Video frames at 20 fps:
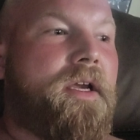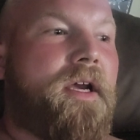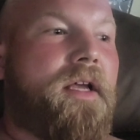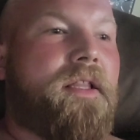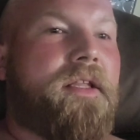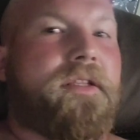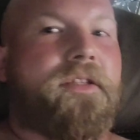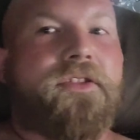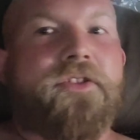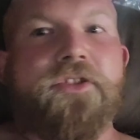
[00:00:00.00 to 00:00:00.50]
I
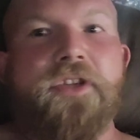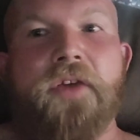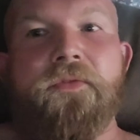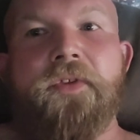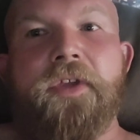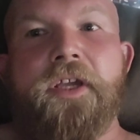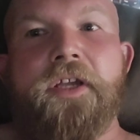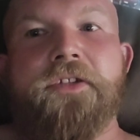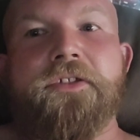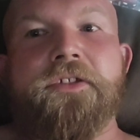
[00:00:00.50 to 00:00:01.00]
like the
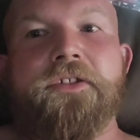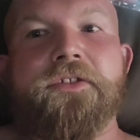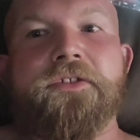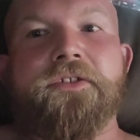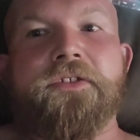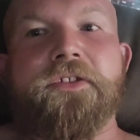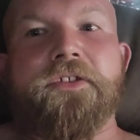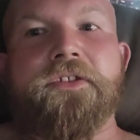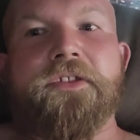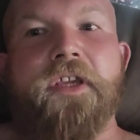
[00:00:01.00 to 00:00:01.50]
Chevy
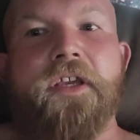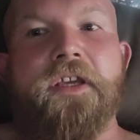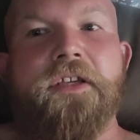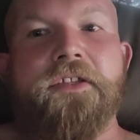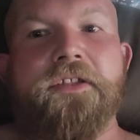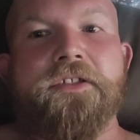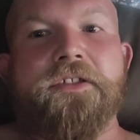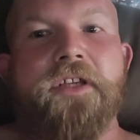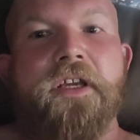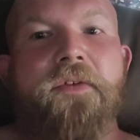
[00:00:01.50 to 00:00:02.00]
engines to stay
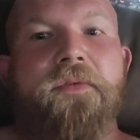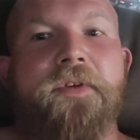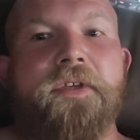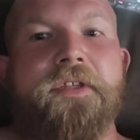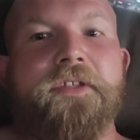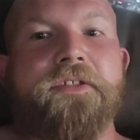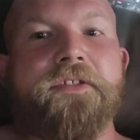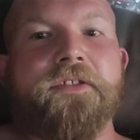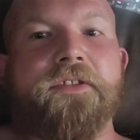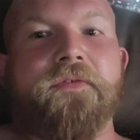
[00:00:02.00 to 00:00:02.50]
in the
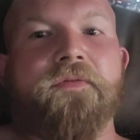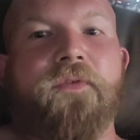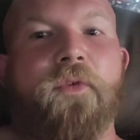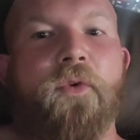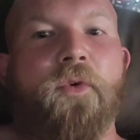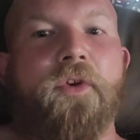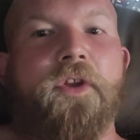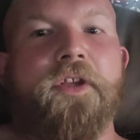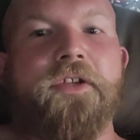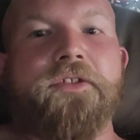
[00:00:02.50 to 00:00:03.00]
Chevys and the
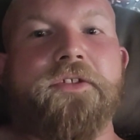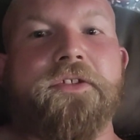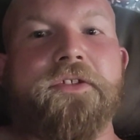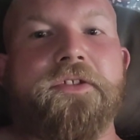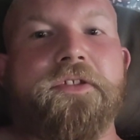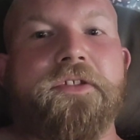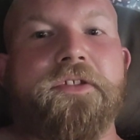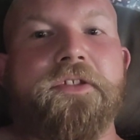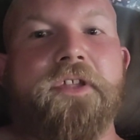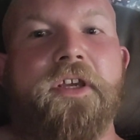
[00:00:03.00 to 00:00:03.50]
Ford
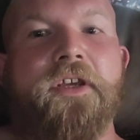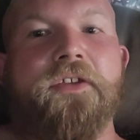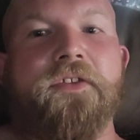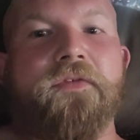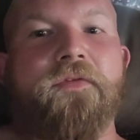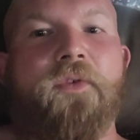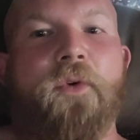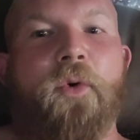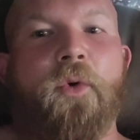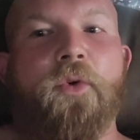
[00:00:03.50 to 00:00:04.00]
engines to stay in
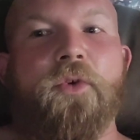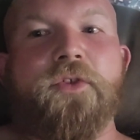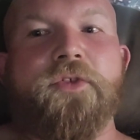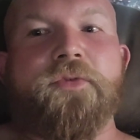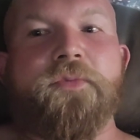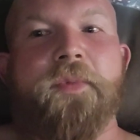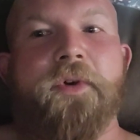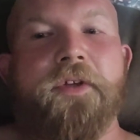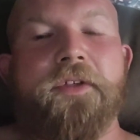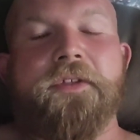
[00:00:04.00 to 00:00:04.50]
the
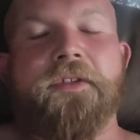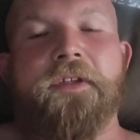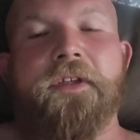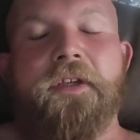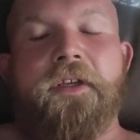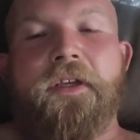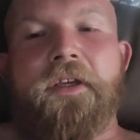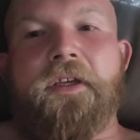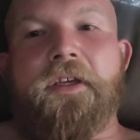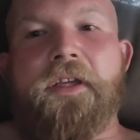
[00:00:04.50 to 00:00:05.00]
Fords, but
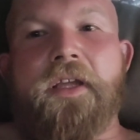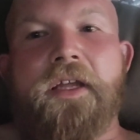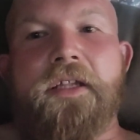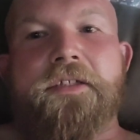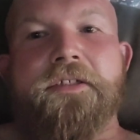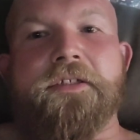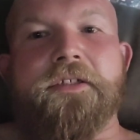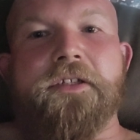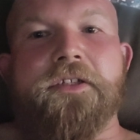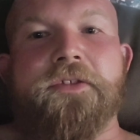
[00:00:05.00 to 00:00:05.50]

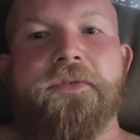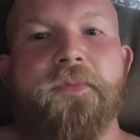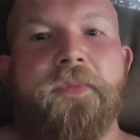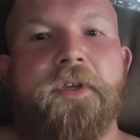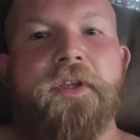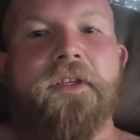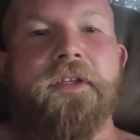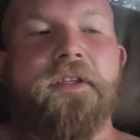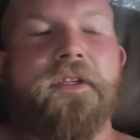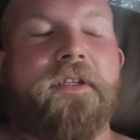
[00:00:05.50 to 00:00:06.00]
that's just
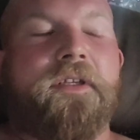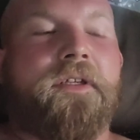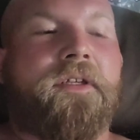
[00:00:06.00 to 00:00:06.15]
me.